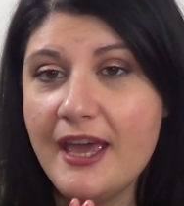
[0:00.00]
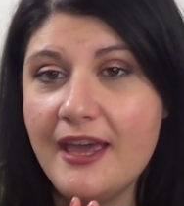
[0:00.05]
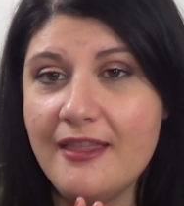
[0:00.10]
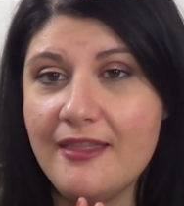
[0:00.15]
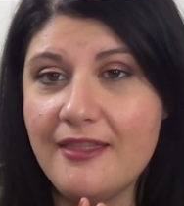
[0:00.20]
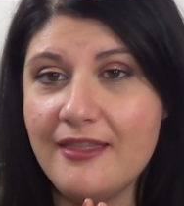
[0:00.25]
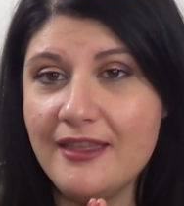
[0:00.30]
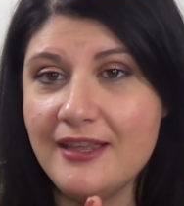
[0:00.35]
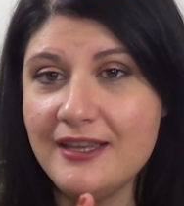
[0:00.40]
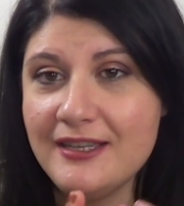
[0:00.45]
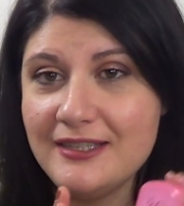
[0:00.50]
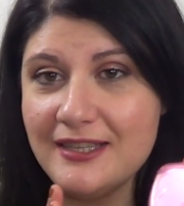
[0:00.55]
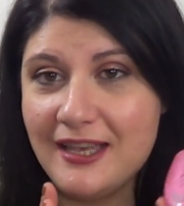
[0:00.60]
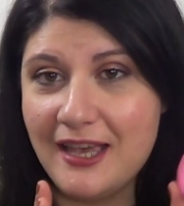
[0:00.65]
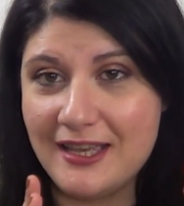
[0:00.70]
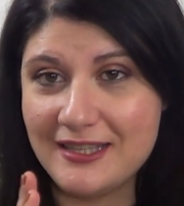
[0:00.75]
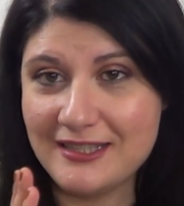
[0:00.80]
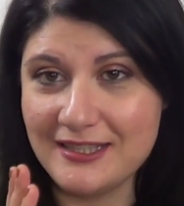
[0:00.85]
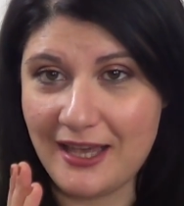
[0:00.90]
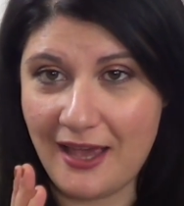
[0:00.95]
And this
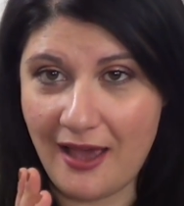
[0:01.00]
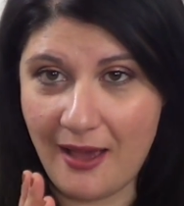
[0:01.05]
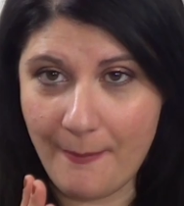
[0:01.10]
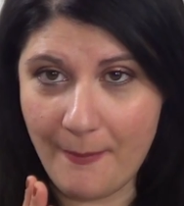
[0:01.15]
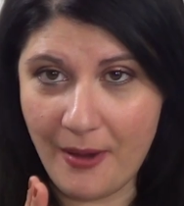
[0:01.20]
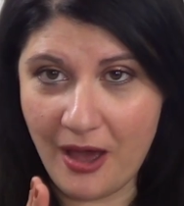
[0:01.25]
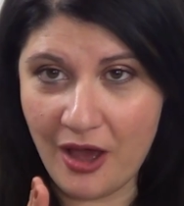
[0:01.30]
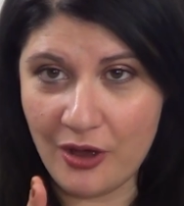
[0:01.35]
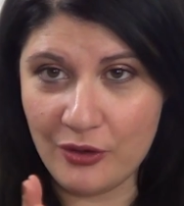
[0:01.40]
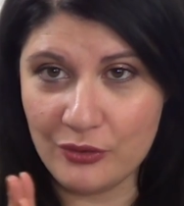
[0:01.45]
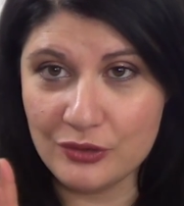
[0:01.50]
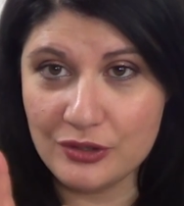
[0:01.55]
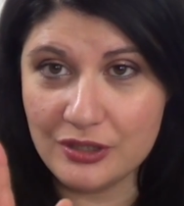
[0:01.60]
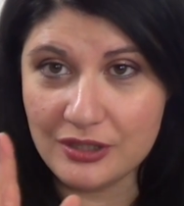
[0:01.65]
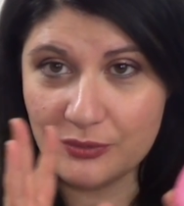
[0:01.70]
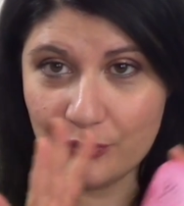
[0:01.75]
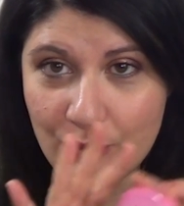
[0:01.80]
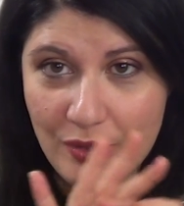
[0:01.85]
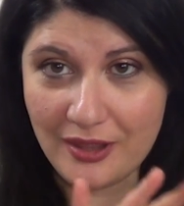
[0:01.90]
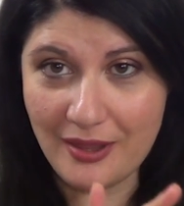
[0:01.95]
has come
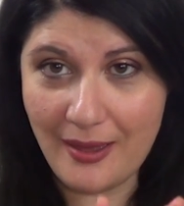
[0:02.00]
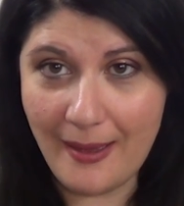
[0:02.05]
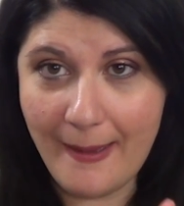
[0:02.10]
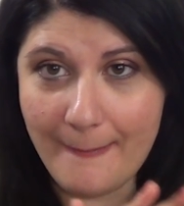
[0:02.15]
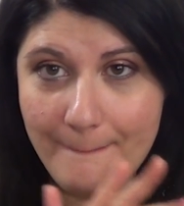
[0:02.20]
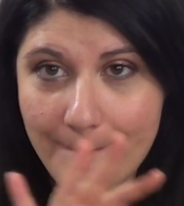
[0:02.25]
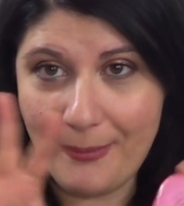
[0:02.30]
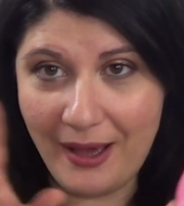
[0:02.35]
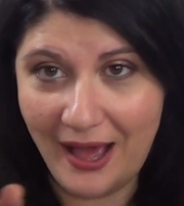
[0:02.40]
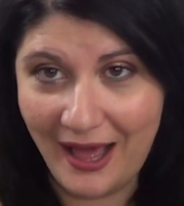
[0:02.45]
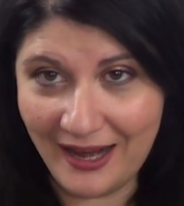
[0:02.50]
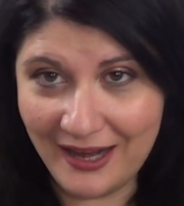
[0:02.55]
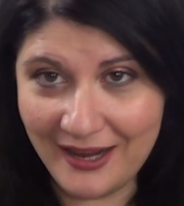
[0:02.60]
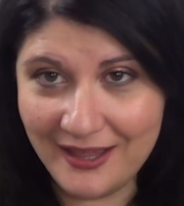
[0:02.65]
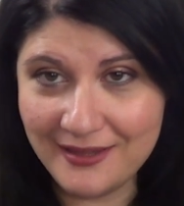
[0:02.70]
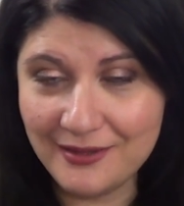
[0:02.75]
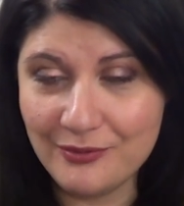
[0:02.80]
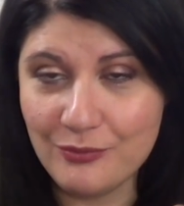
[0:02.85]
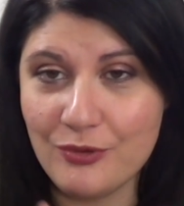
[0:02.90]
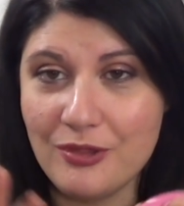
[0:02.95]
out with a
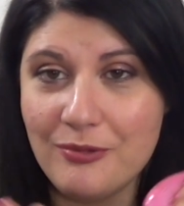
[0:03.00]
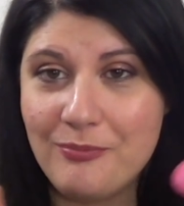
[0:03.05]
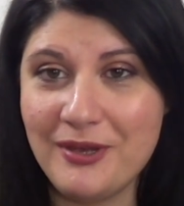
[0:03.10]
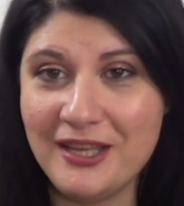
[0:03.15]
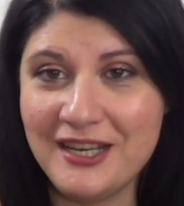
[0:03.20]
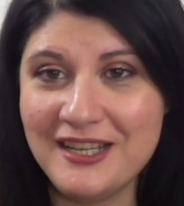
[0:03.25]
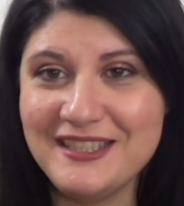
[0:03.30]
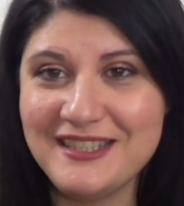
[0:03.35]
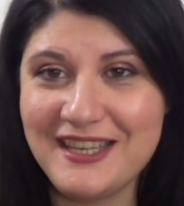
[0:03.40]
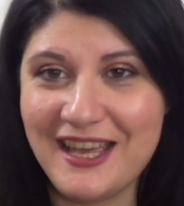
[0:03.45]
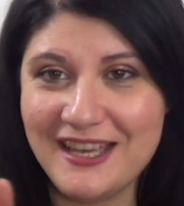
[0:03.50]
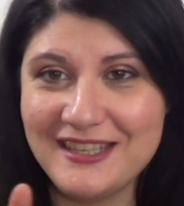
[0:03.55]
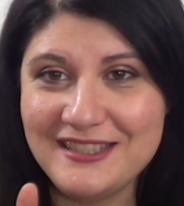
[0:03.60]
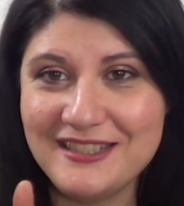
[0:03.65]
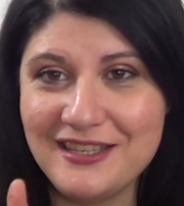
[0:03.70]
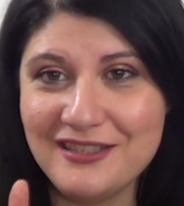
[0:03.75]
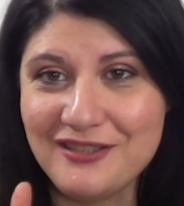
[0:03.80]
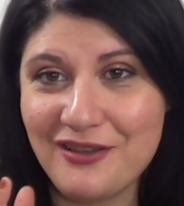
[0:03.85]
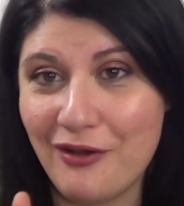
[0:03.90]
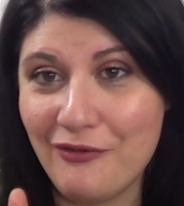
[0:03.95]
palette with mini
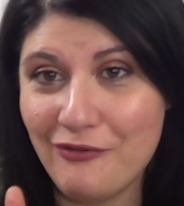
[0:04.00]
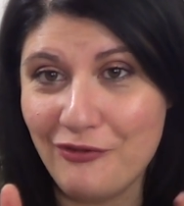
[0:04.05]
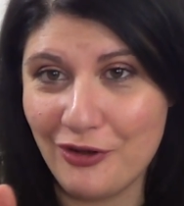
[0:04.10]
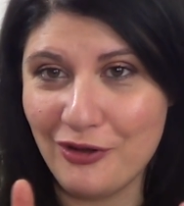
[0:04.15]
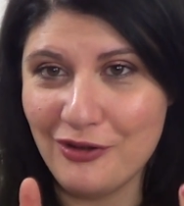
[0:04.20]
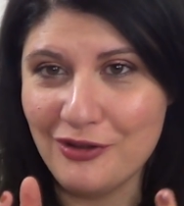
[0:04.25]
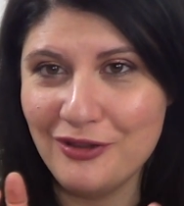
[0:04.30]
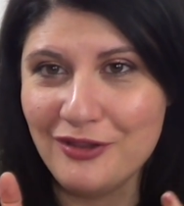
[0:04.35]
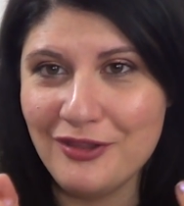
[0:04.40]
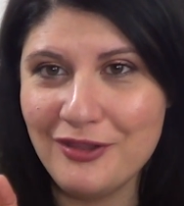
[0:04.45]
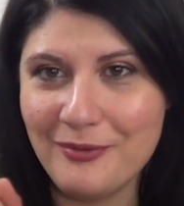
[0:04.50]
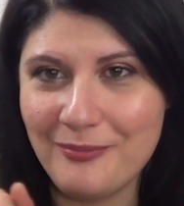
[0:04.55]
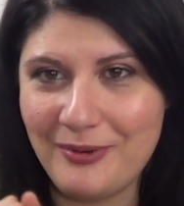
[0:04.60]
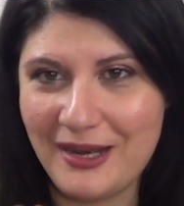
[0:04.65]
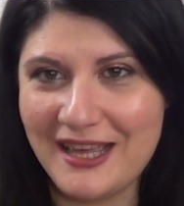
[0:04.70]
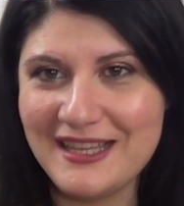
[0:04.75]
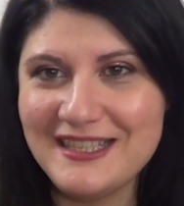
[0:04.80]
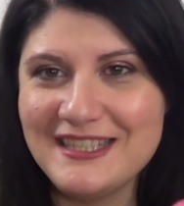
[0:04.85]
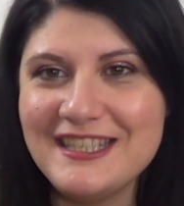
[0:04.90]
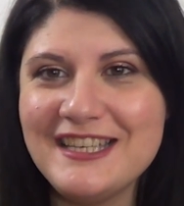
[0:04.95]
sizes of all the
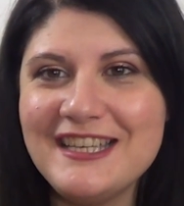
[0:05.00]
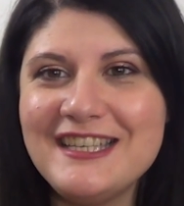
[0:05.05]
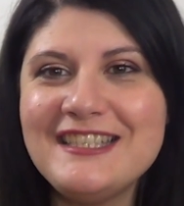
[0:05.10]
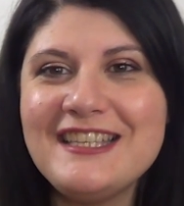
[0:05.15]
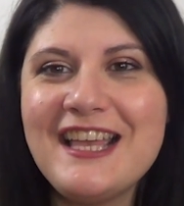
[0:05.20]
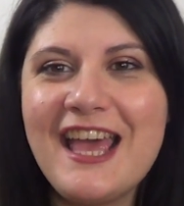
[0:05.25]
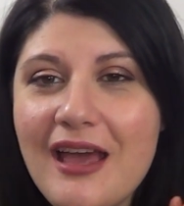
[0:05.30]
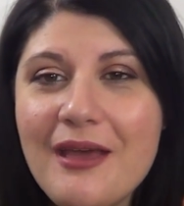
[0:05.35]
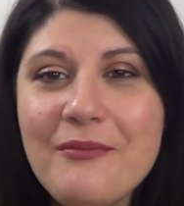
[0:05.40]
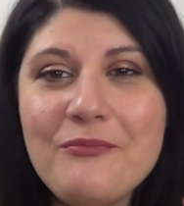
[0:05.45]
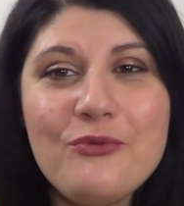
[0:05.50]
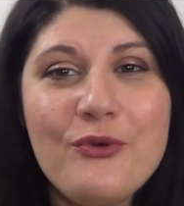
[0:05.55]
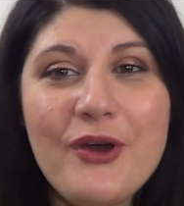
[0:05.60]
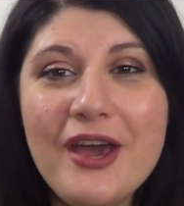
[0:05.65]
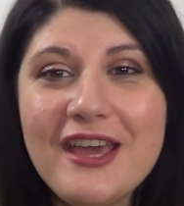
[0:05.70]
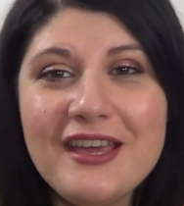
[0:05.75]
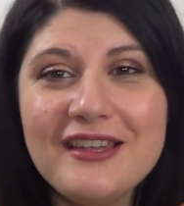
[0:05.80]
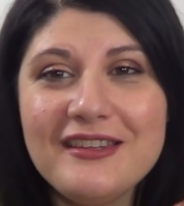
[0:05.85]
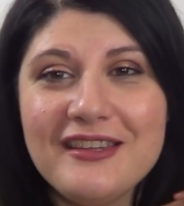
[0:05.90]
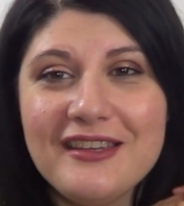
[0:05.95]
blushes. I'm
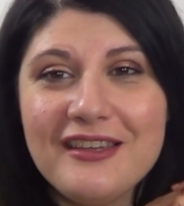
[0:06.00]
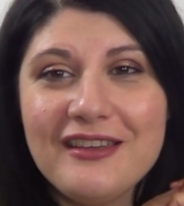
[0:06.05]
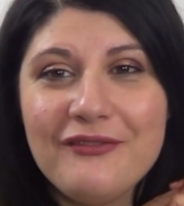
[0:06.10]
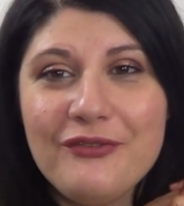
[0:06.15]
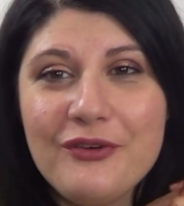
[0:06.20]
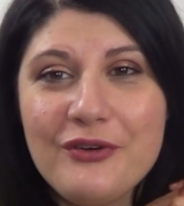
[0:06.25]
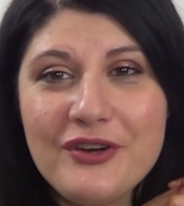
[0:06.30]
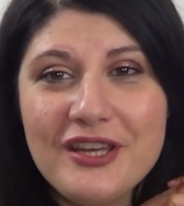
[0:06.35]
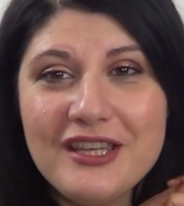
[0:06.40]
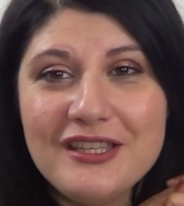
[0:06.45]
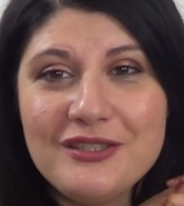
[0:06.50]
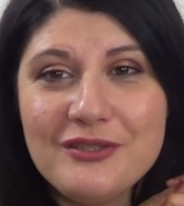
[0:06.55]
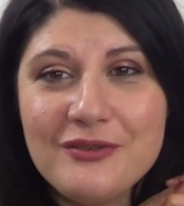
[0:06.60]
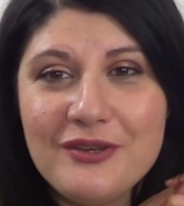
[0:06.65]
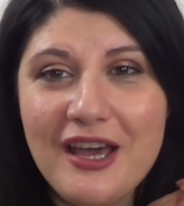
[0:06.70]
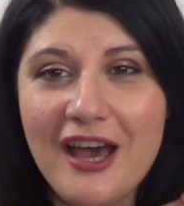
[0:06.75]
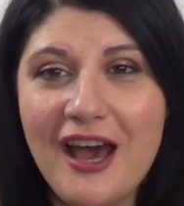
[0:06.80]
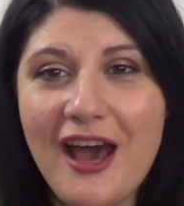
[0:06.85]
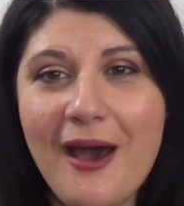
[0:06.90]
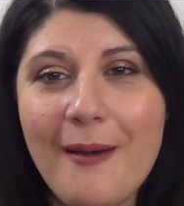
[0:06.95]
waiting for it to
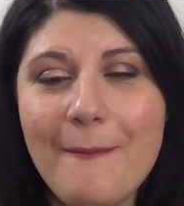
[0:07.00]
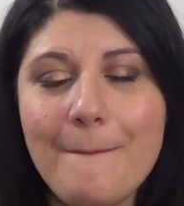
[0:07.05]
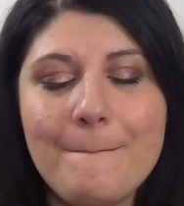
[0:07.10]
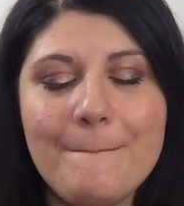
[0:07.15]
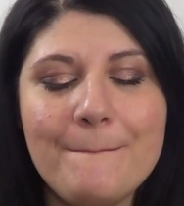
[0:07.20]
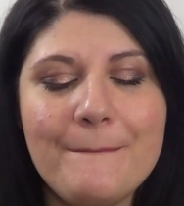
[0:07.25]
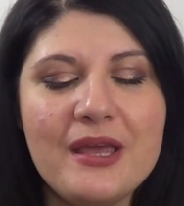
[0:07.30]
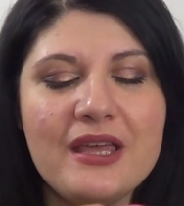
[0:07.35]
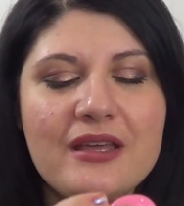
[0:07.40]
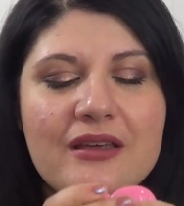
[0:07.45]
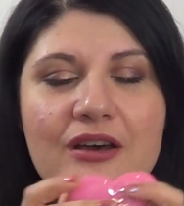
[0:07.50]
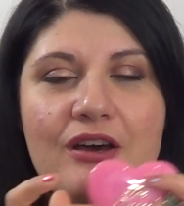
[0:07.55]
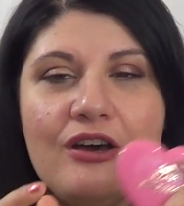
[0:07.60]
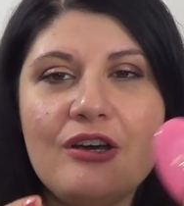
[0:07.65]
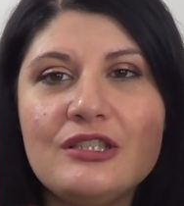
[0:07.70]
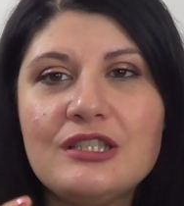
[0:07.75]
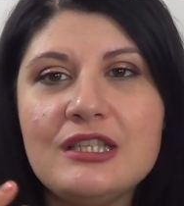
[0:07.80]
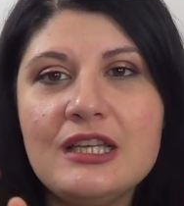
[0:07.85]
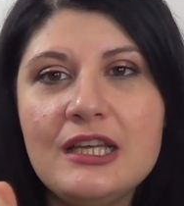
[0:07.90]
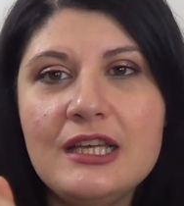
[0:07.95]
come
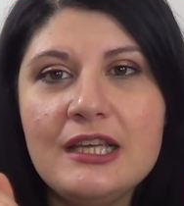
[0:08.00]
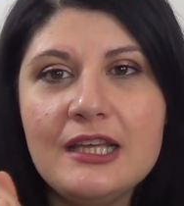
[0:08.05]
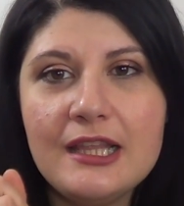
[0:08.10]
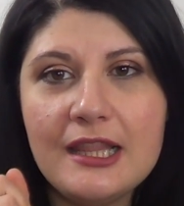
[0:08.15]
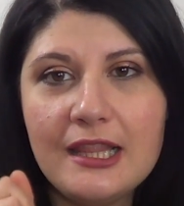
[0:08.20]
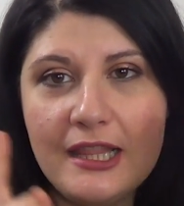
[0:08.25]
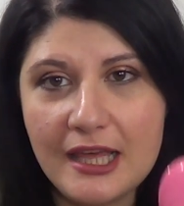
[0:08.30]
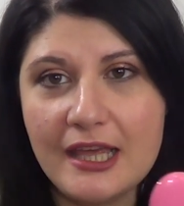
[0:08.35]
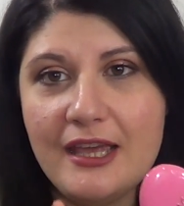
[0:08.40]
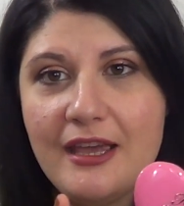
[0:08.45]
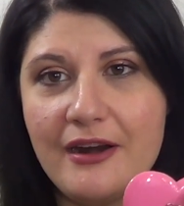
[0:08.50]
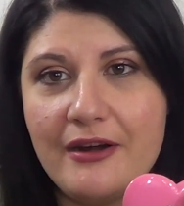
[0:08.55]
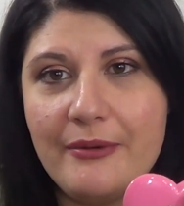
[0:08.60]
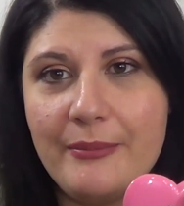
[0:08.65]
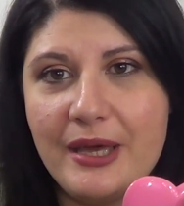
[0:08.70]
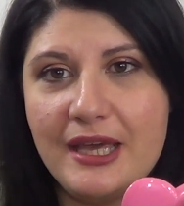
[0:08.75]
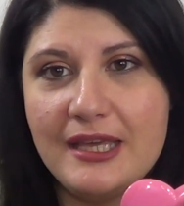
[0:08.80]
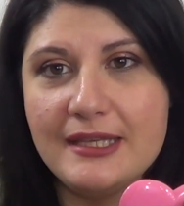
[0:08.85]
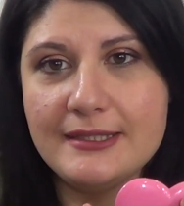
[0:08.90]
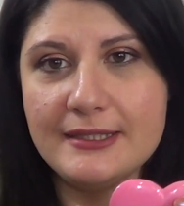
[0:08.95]
because they are
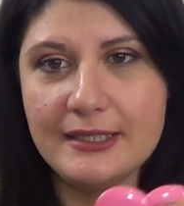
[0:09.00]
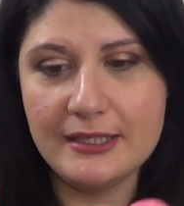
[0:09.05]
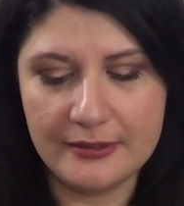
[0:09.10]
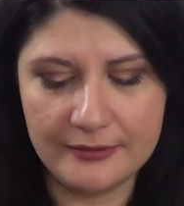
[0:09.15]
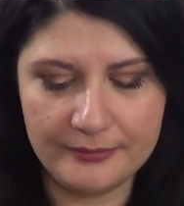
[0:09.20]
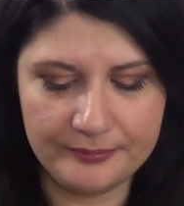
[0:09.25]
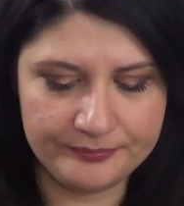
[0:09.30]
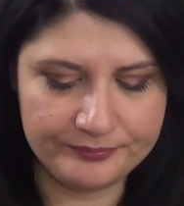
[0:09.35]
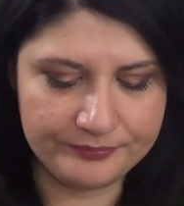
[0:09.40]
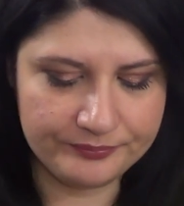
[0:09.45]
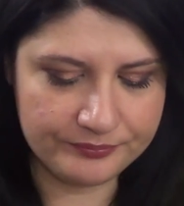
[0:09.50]
amazing.